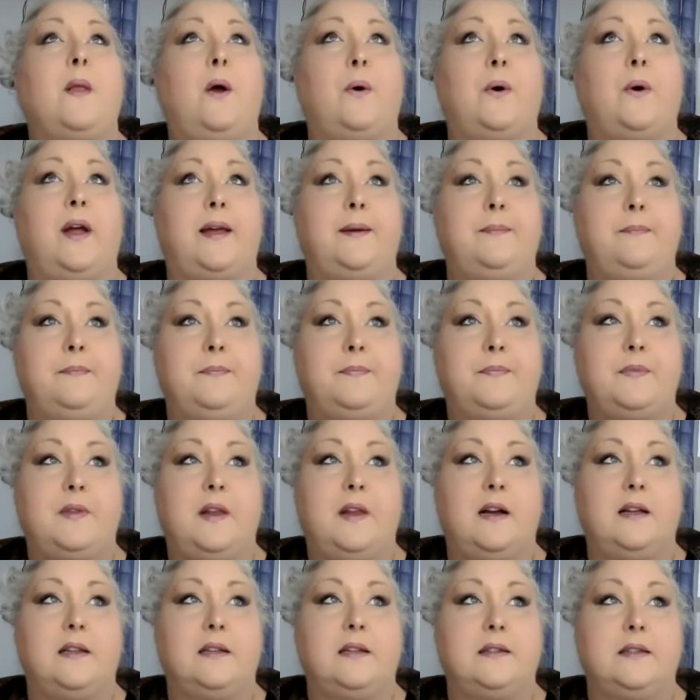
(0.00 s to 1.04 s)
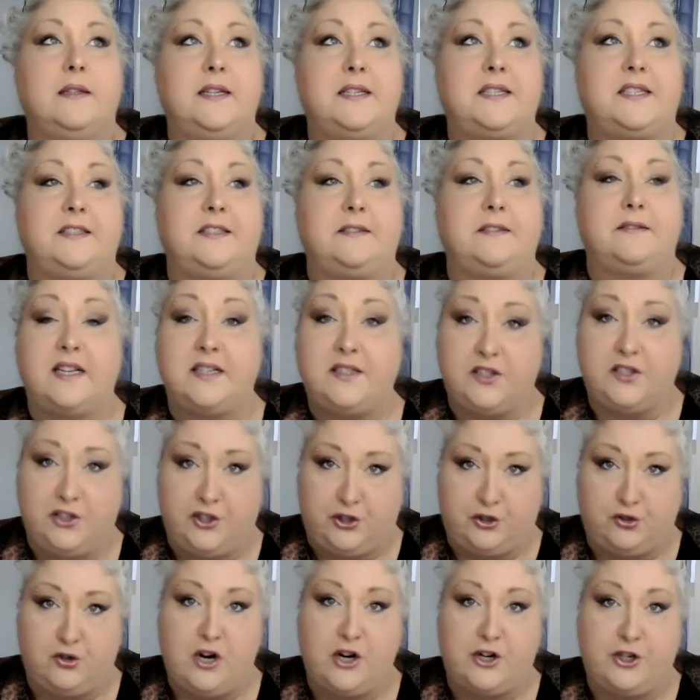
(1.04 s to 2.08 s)
Okay, listen, that's
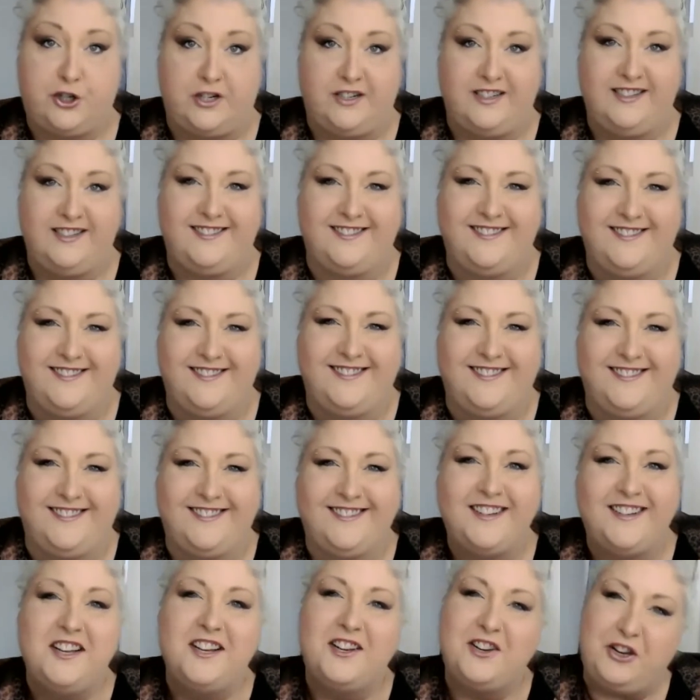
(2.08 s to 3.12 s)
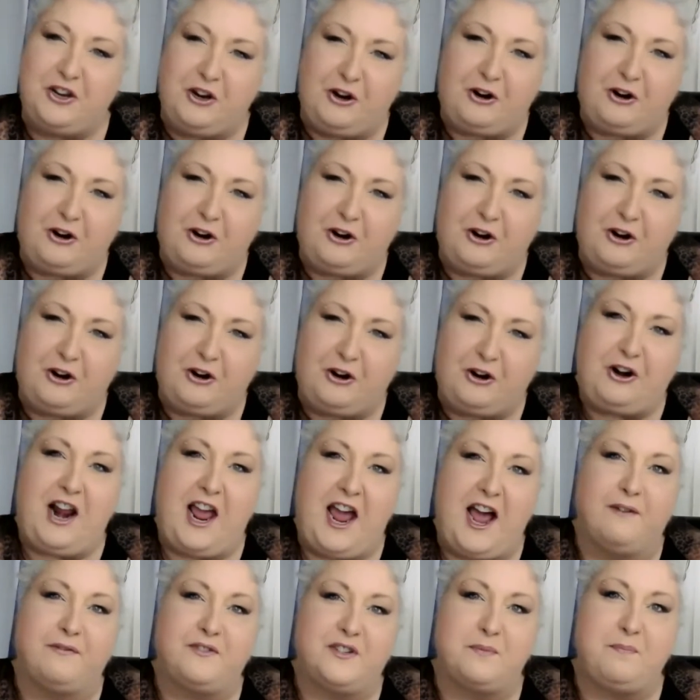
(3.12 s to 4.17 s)
destruction. You're going to
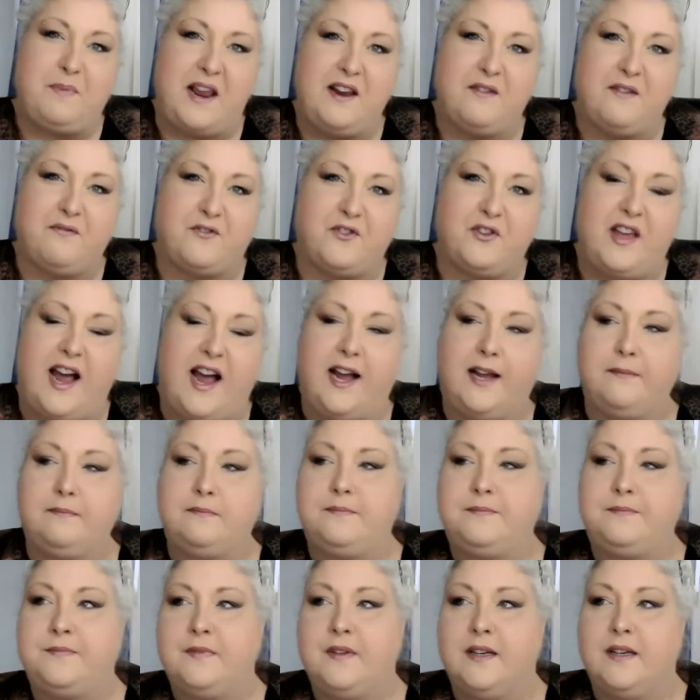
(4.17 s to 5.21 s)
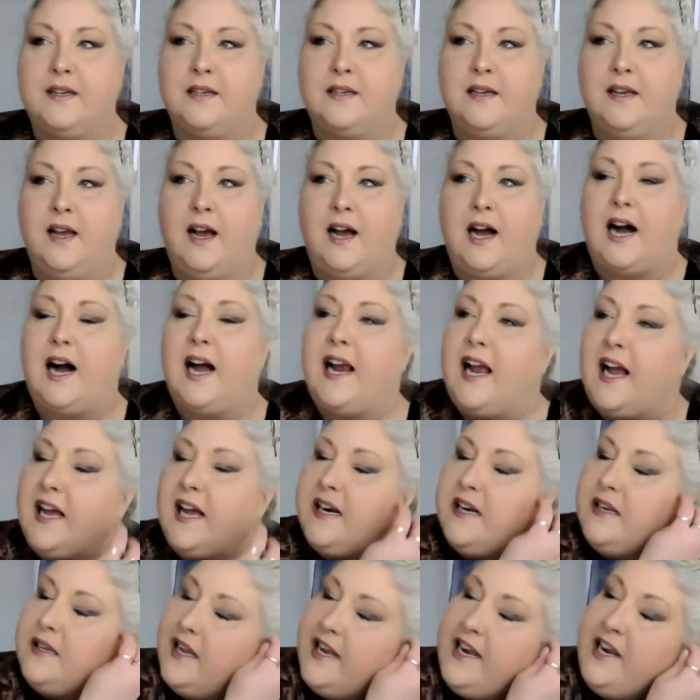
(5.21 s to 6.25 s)
have to pay for that. I had a
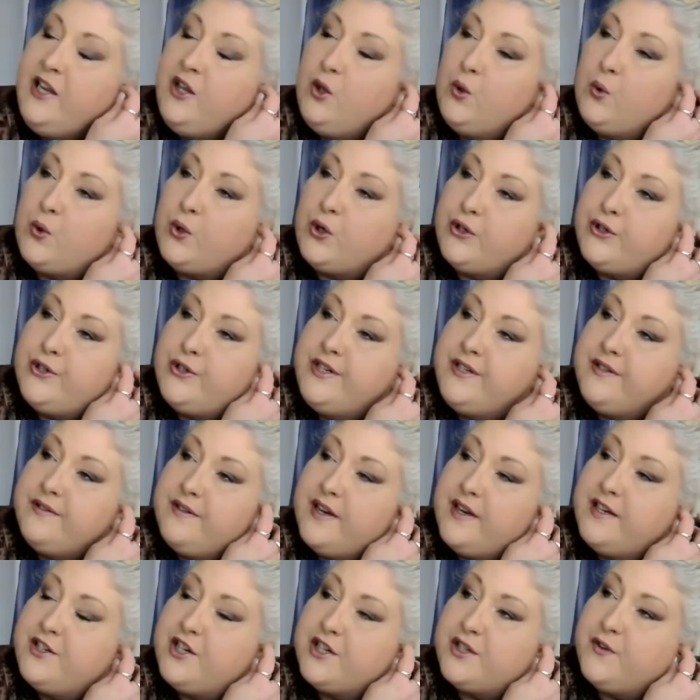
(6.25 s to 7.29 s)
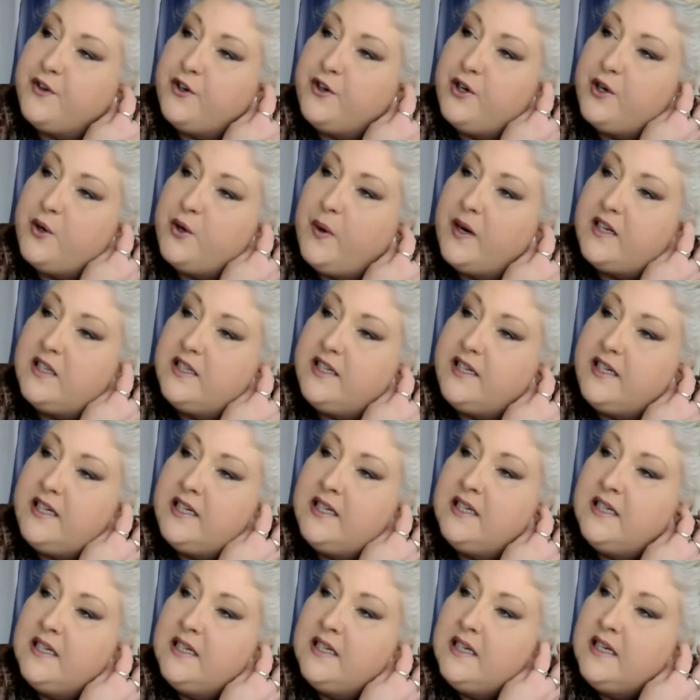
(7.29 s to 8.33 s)
landlord, and just very
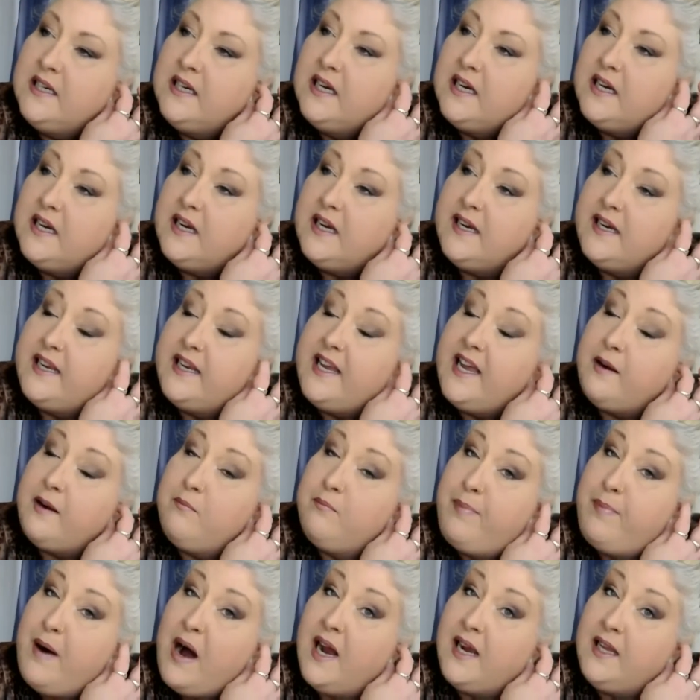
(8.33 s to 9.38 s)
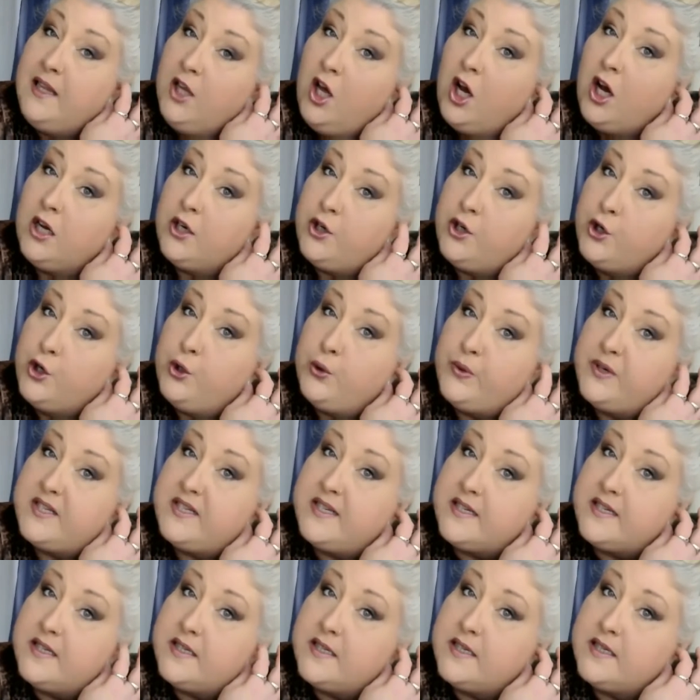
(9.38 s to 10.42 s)
quickly, get bylaw
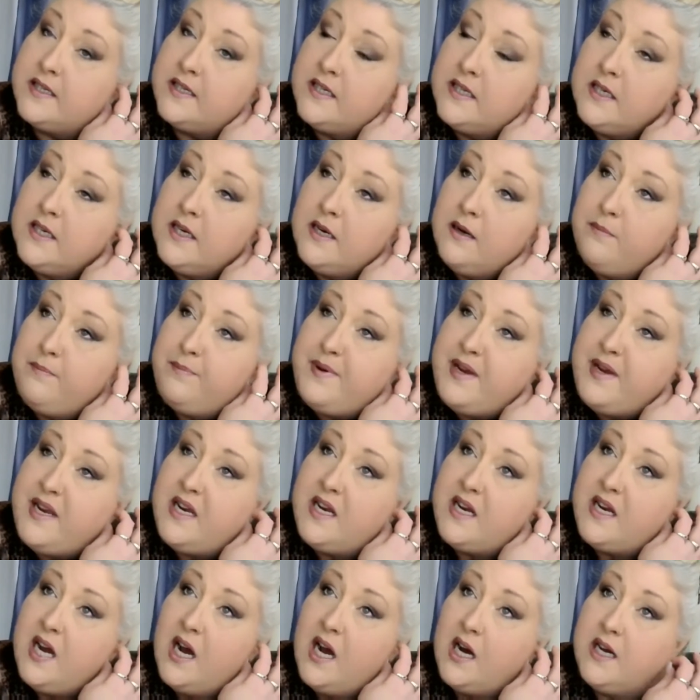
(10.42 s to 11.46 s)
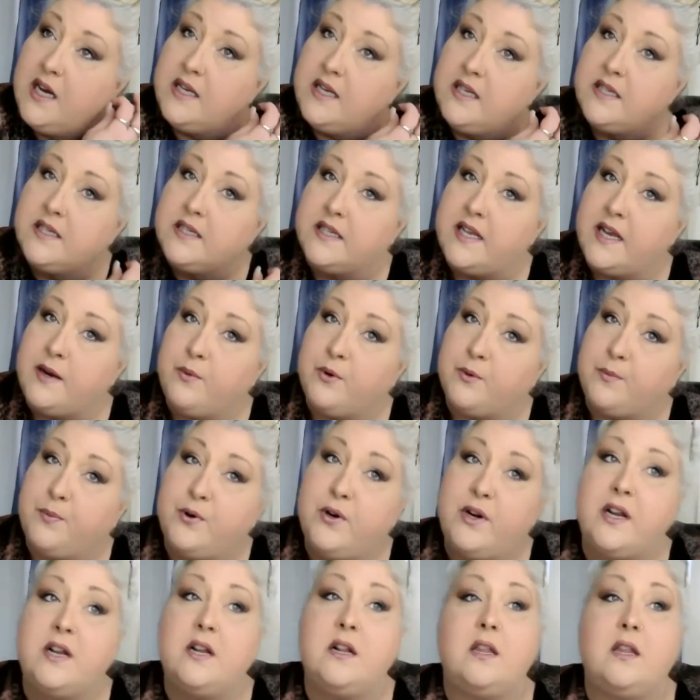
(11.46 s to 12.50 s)
notices because they were
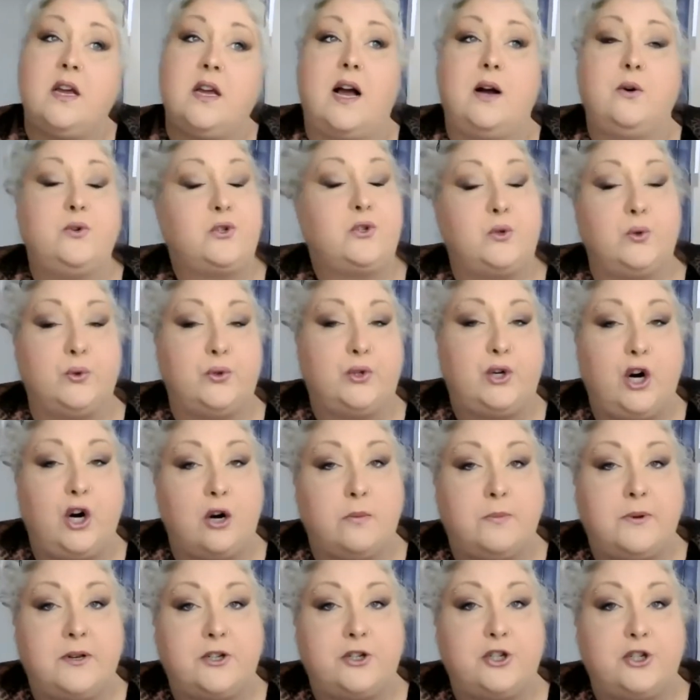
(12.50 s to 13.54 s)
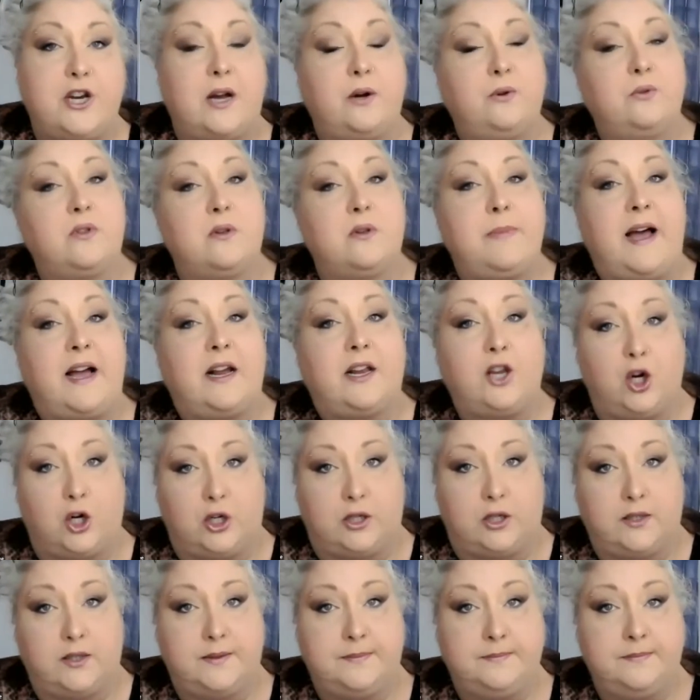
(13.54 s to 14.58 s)
putting the household garbage out in the
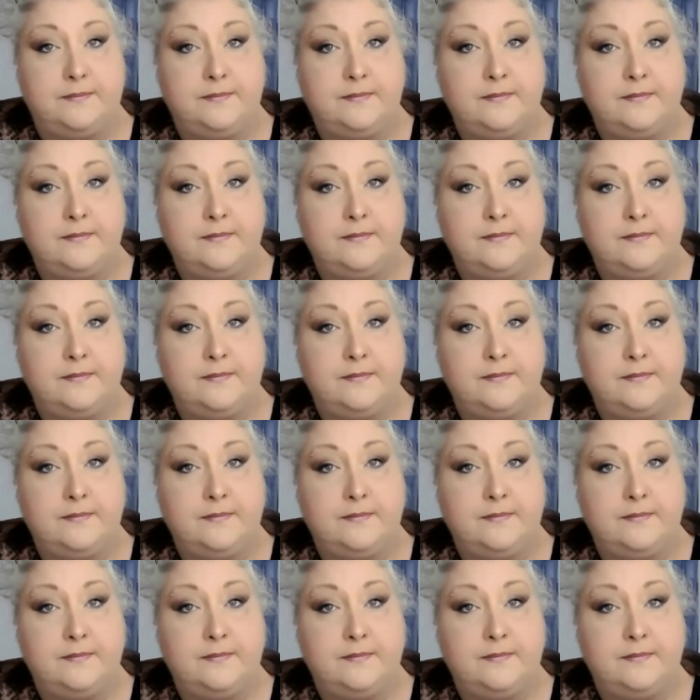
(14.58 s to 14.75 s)
backyard.